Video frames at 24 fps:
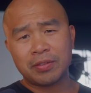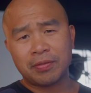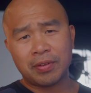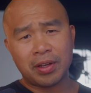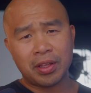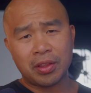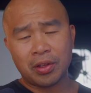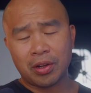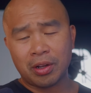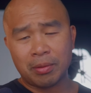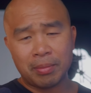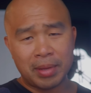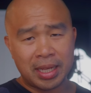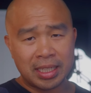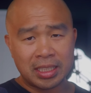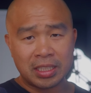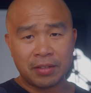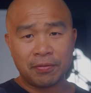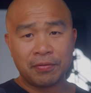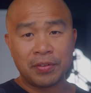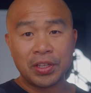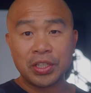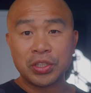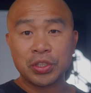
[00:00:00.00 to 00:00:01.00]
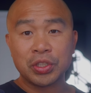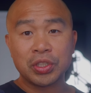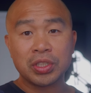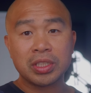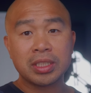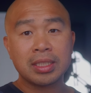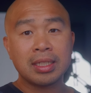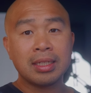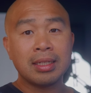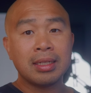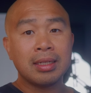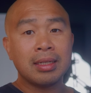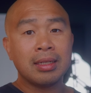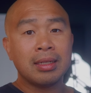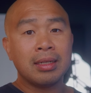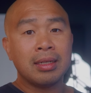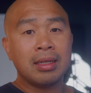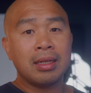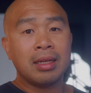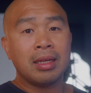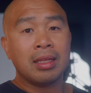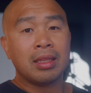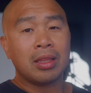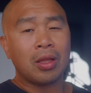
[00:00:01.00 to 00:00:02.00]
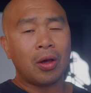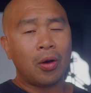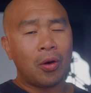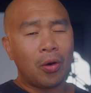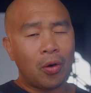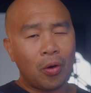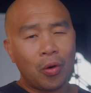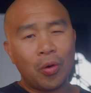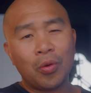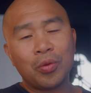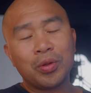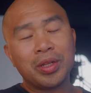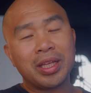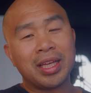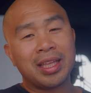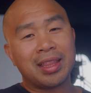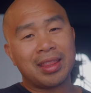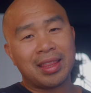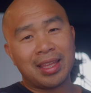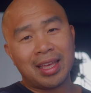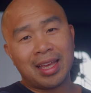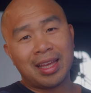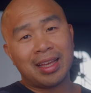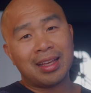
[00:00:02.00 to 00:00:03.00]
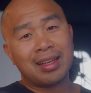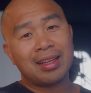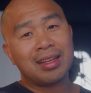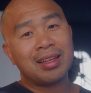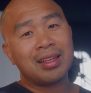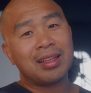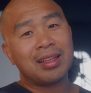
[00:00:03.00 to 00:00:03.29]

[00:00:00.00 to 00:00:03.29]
of other amazing features. The only thing